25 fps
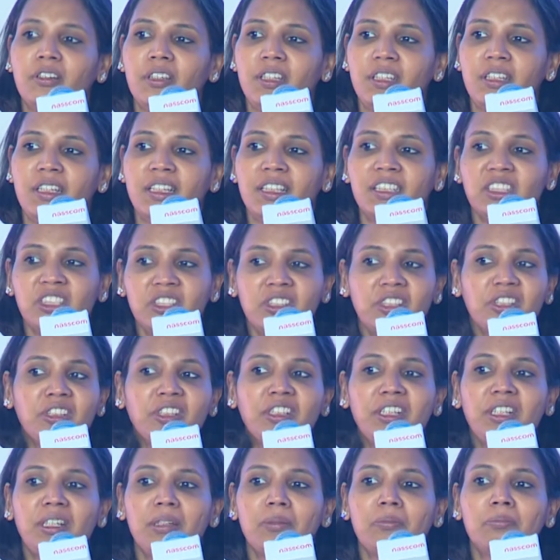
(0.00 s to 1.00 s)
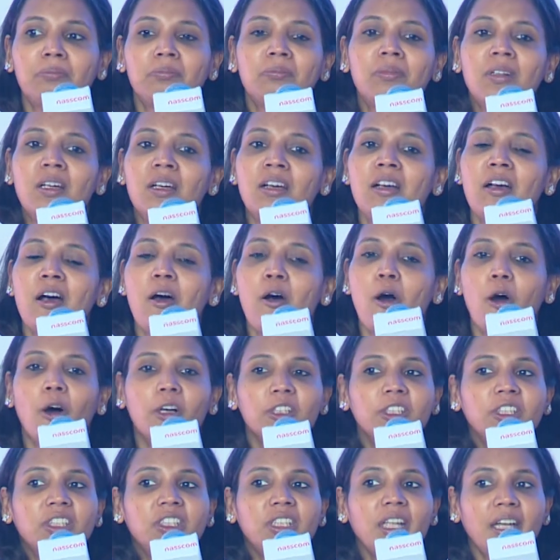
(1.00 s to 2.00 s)
In extreme,
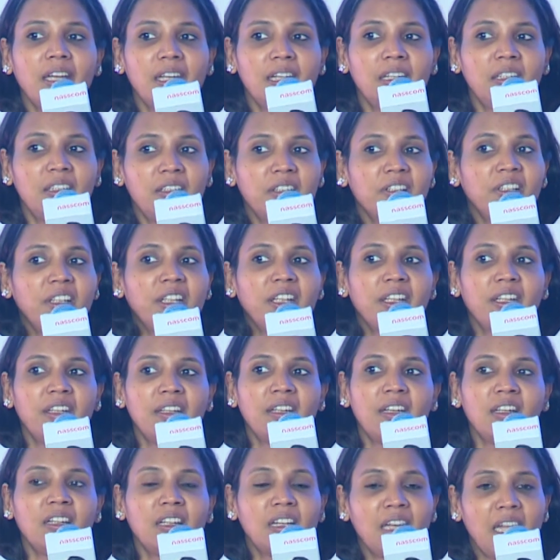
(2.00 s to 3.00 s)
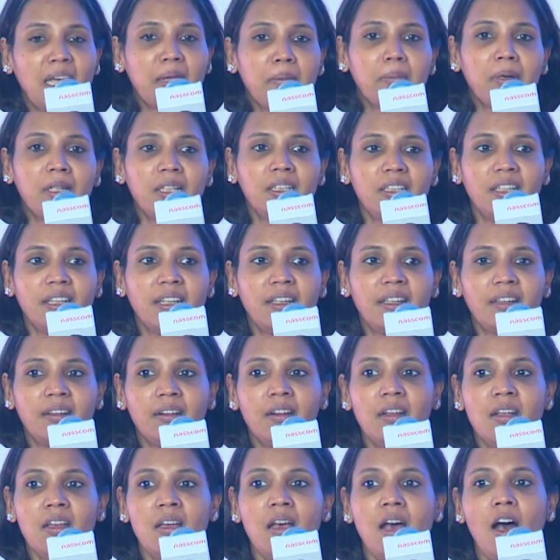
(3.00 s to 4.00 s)
hostile terrain and climate there,
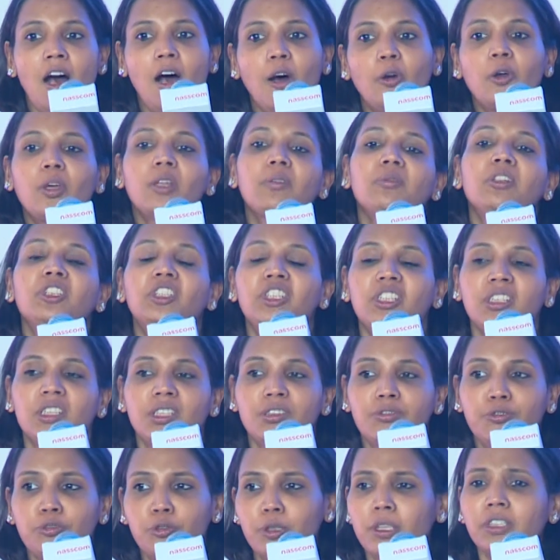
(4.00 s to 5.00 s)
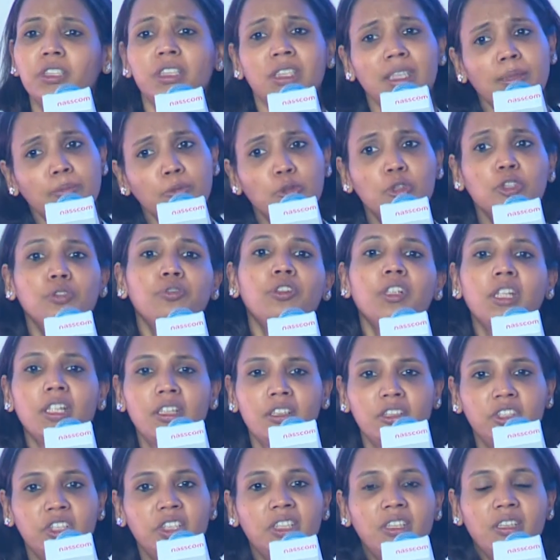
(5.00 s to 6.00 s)
how can we change food? And same goes for
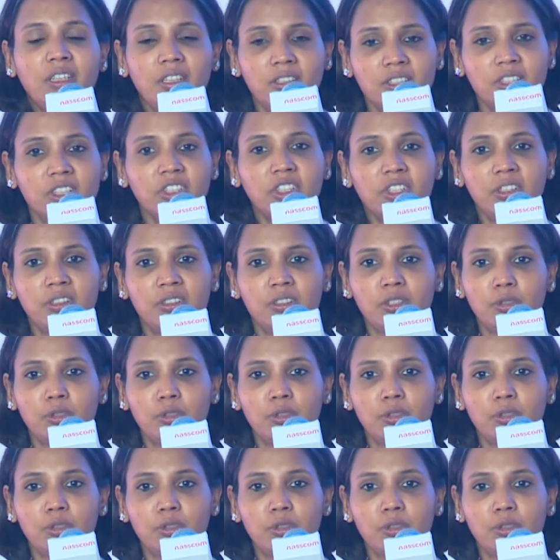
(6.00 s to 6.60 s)
energy transition.